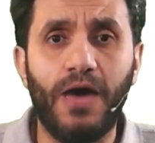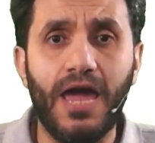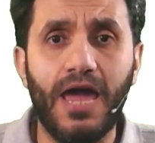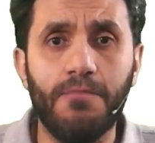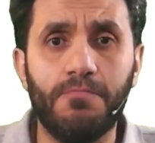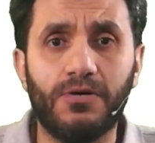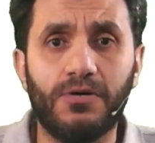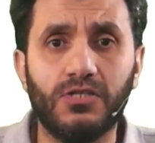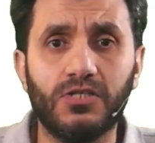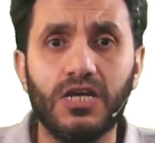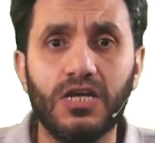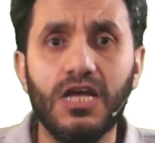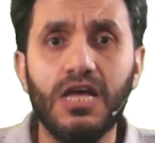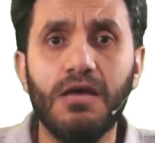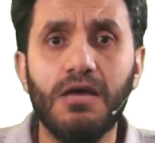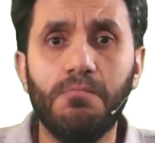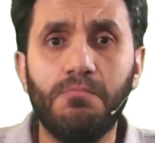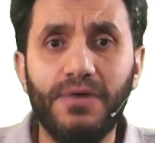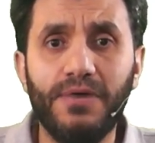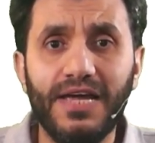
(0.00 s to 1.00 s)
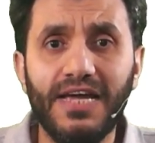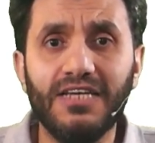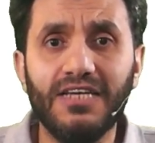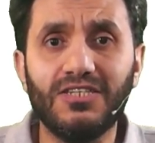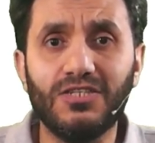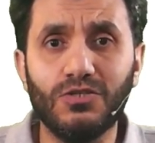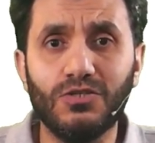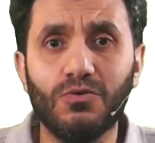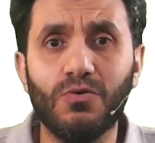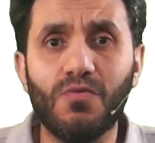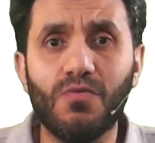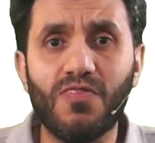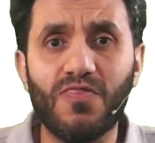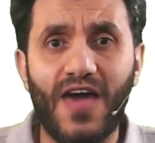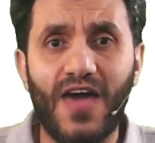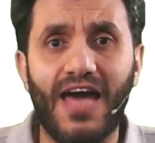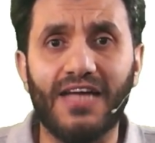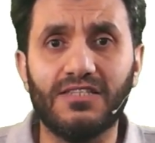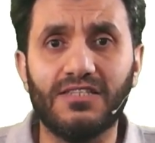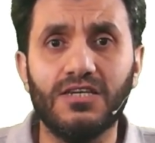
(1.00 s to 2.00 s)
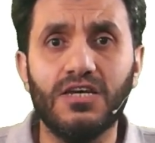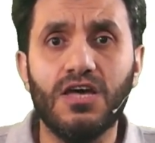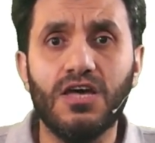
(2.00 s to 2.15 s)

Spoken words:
papers, please note that